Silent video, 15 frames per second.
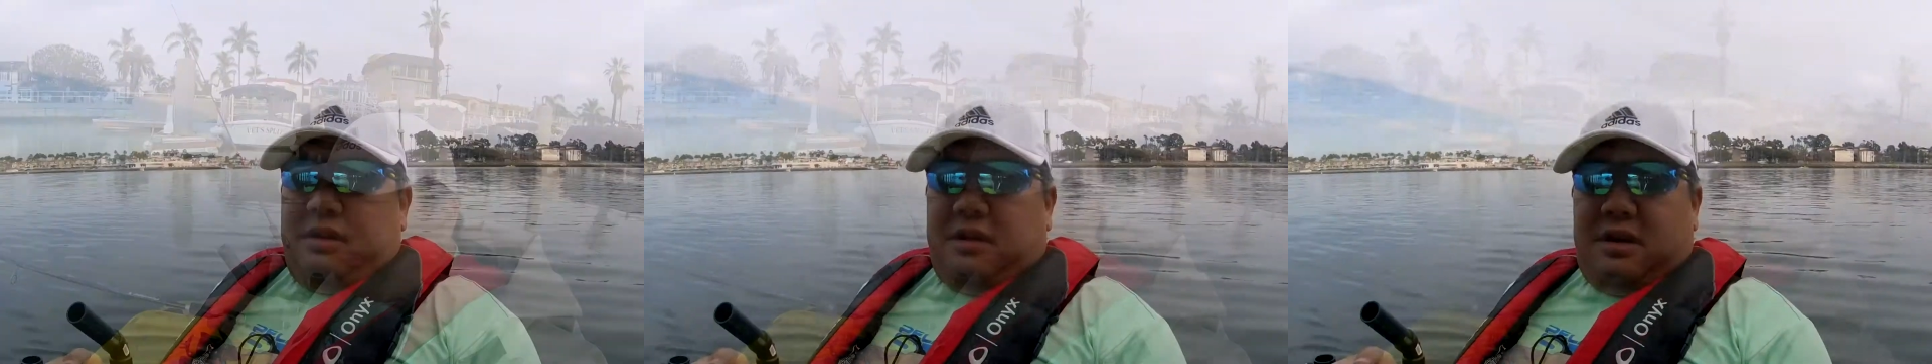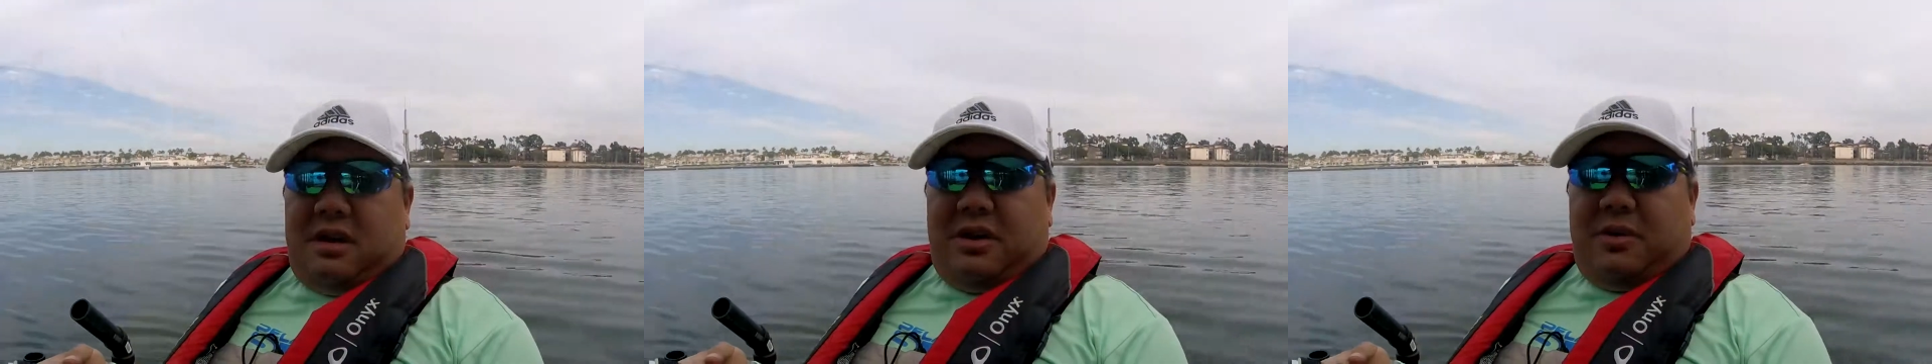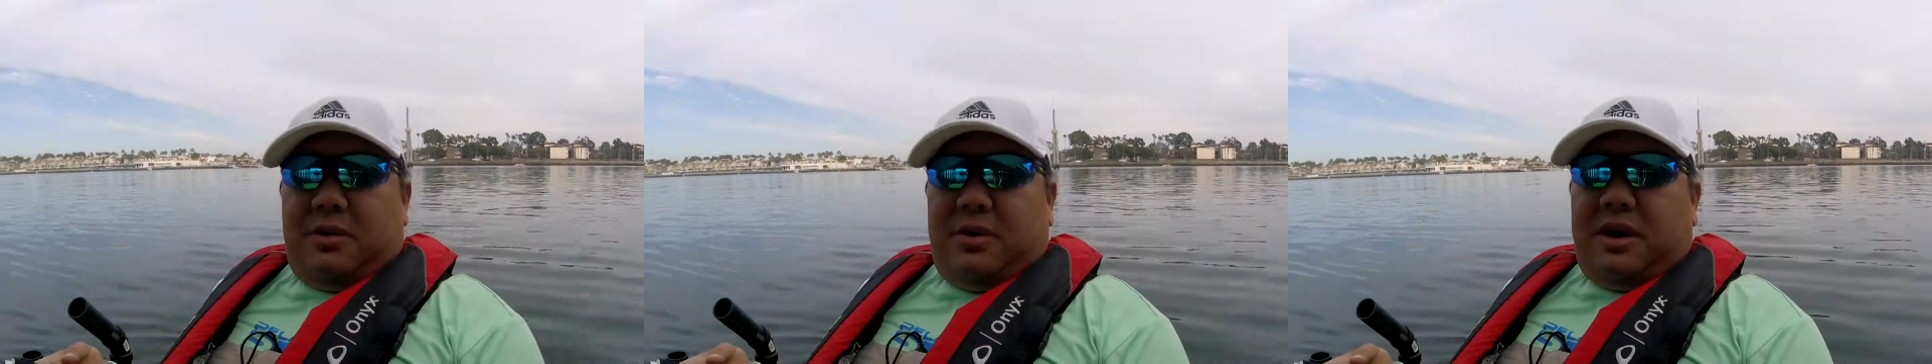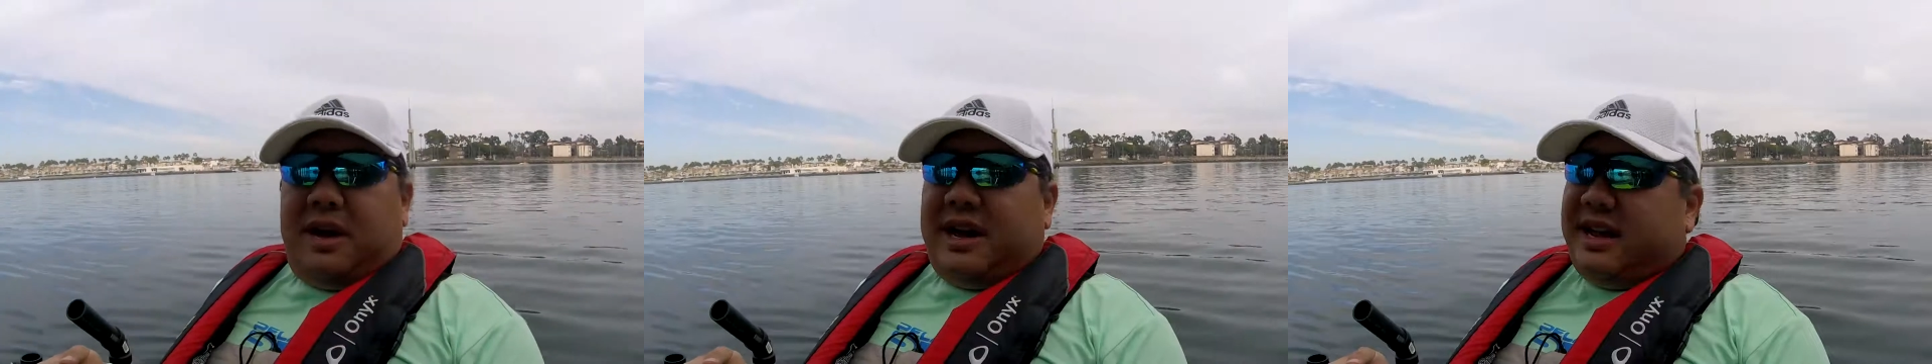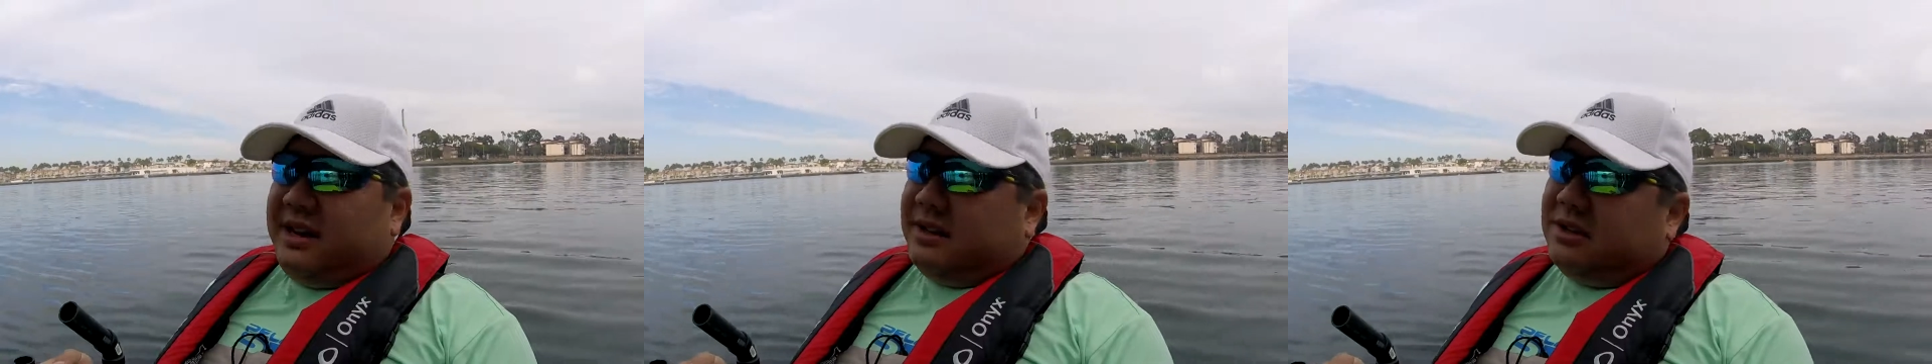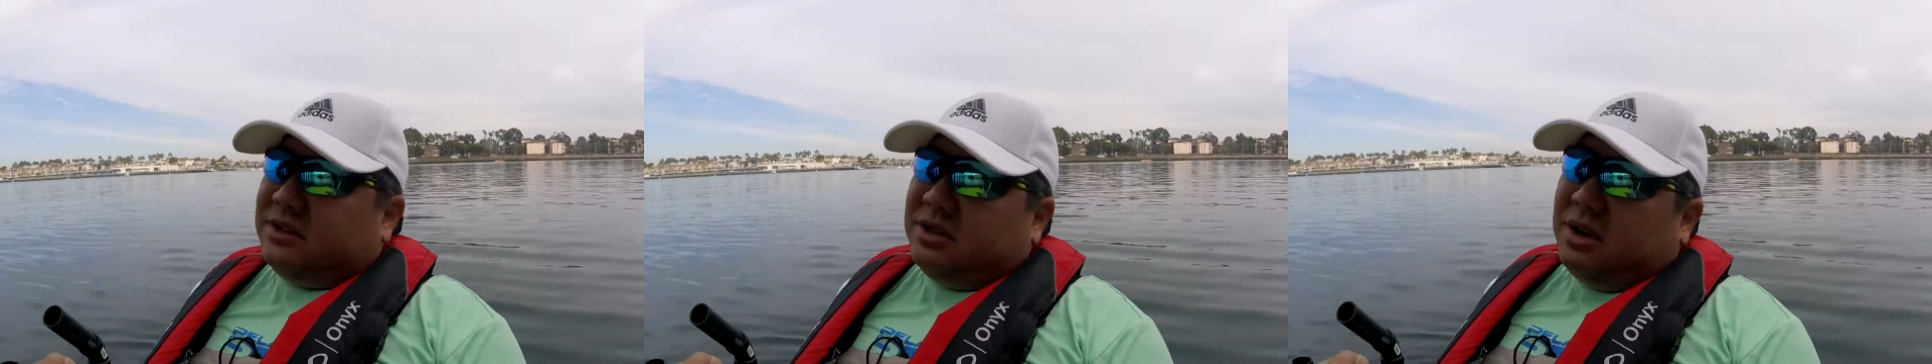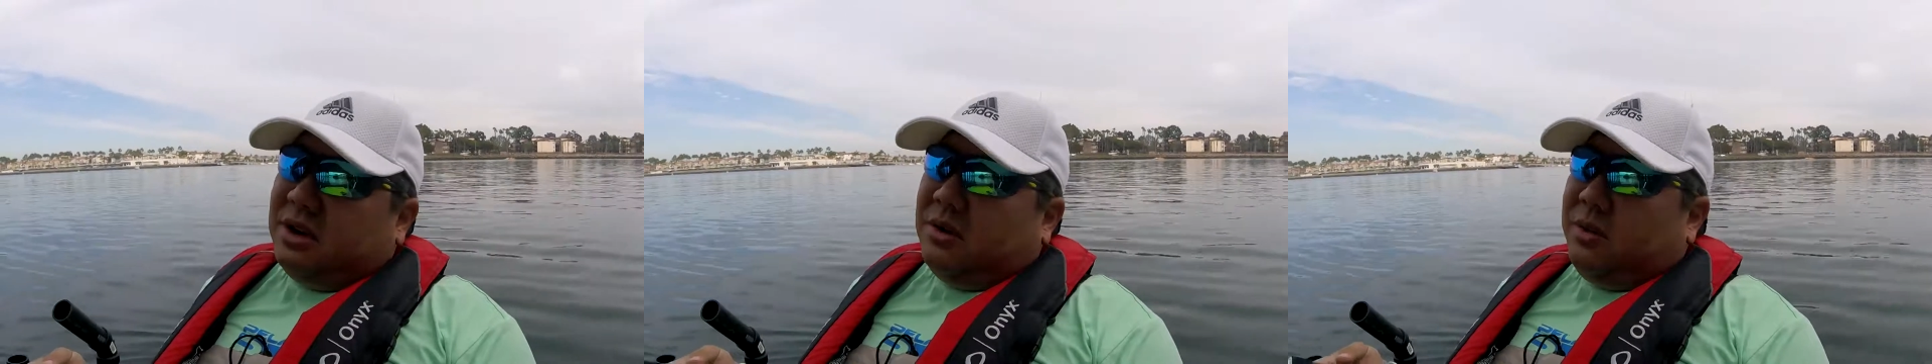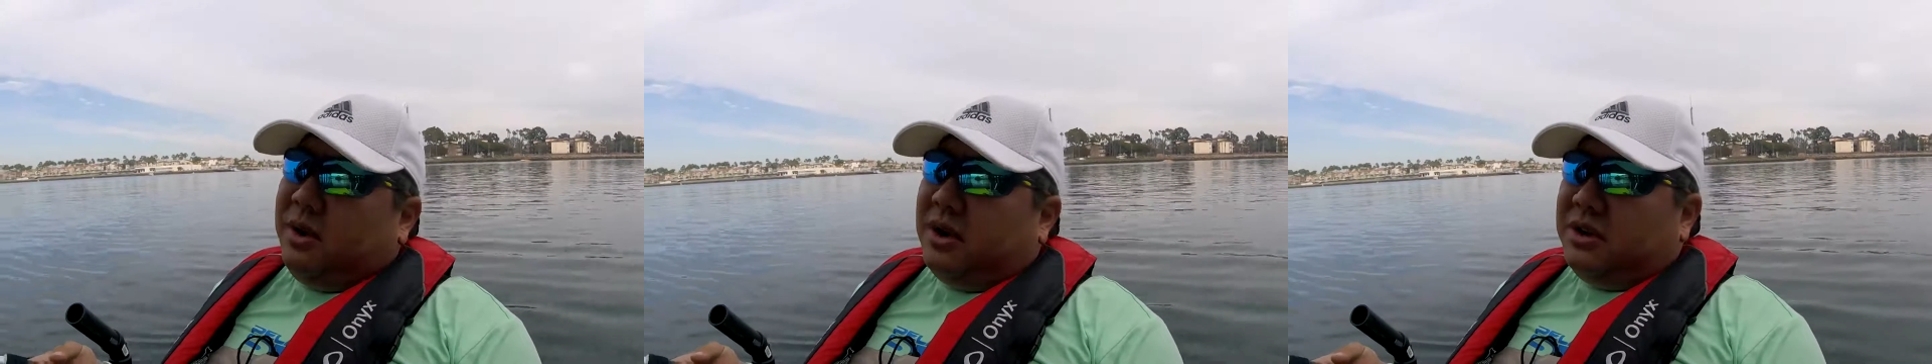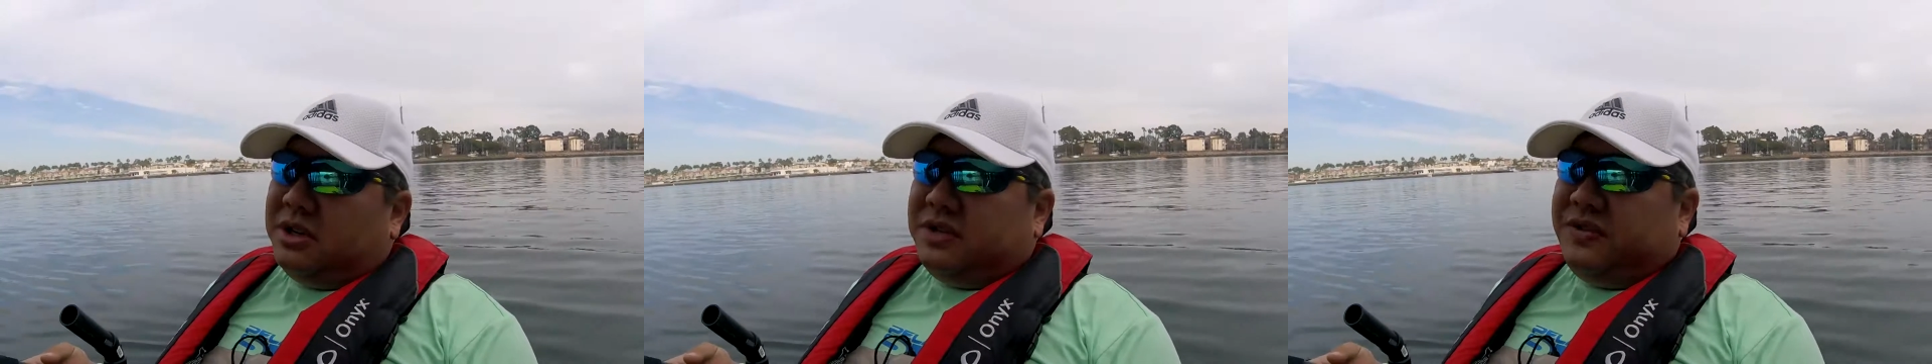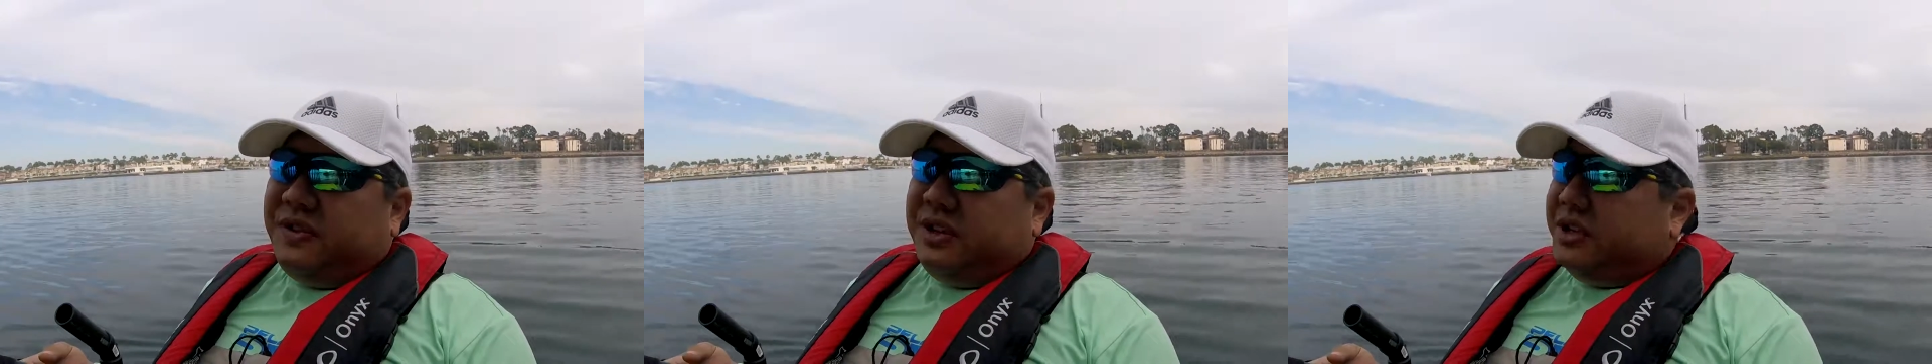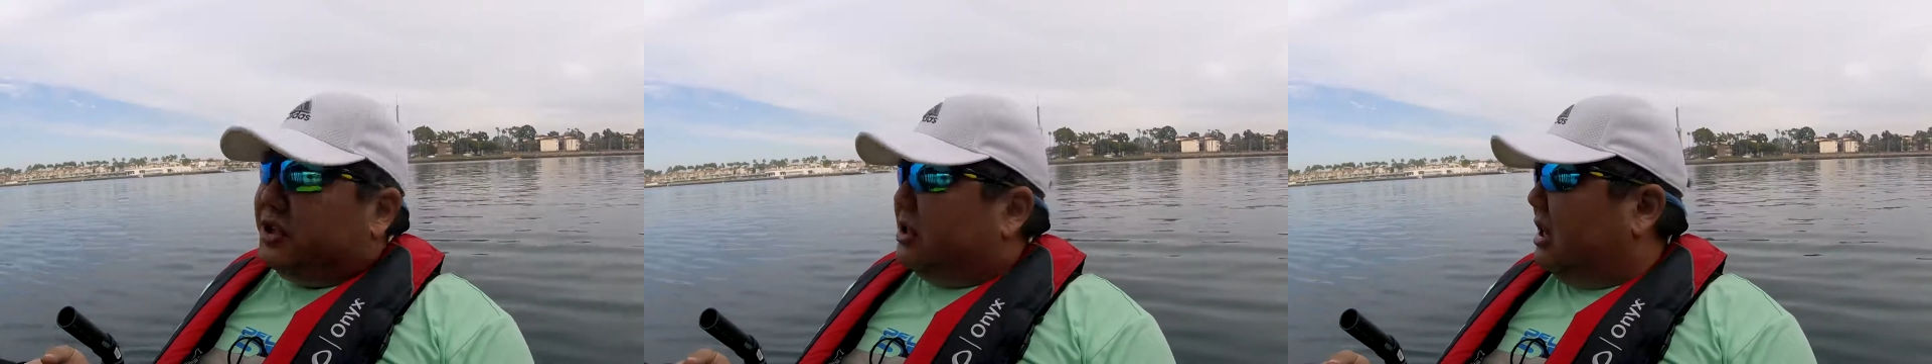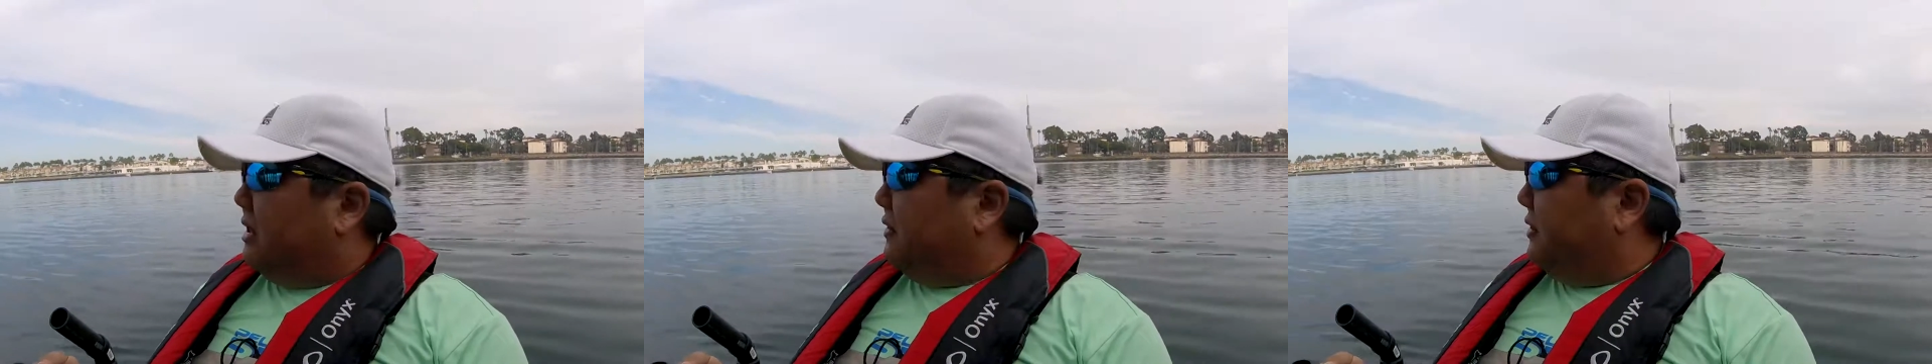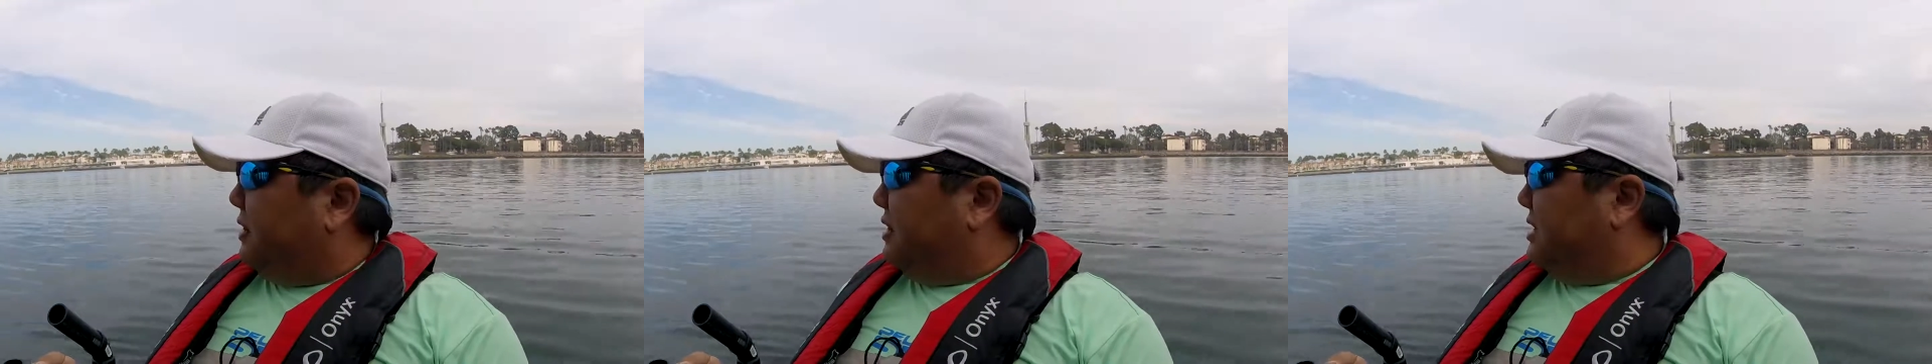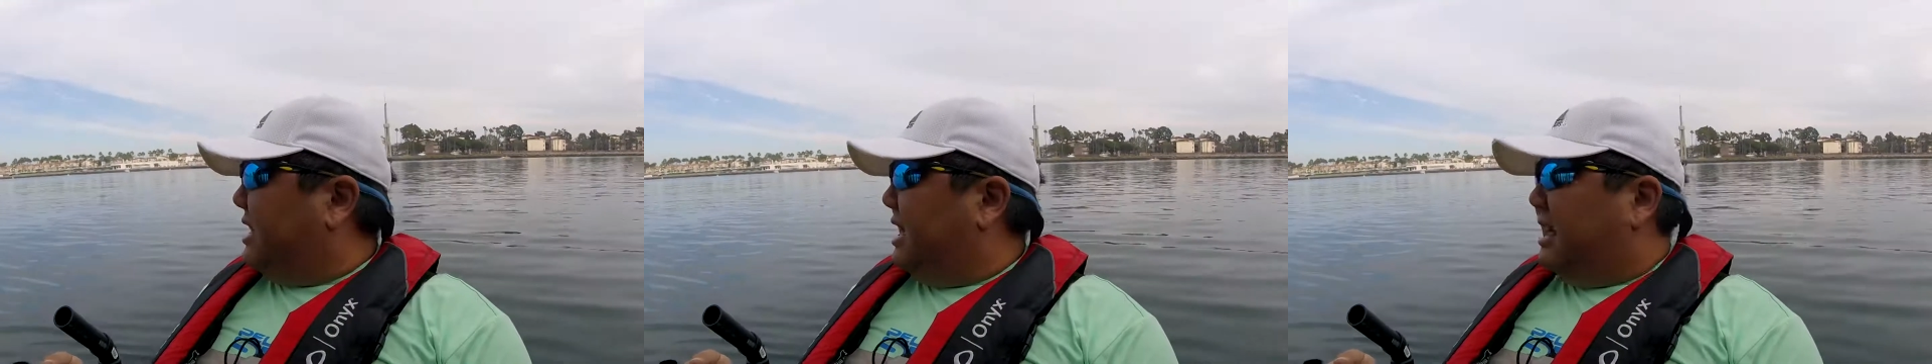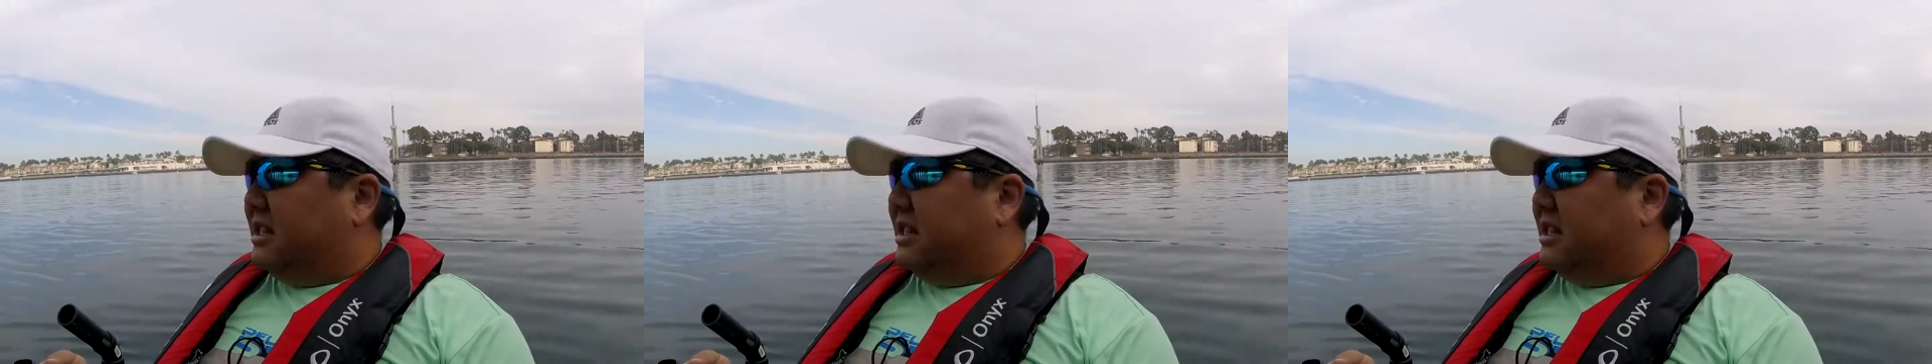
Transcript: All right, so we are just finishing off our day.